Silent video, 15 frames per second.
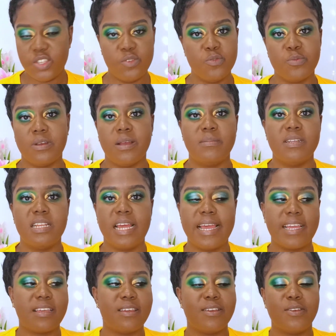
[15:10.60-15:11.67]
you probably
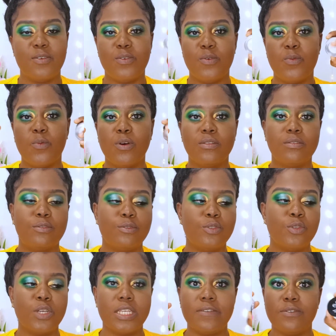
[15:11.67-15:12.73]
like want to
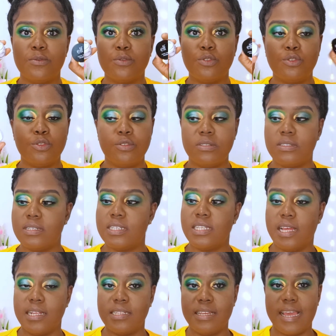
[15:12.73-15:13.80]
know if you choose
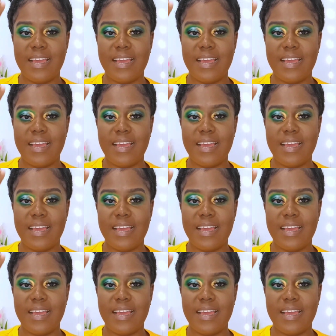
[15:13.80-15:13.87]
either the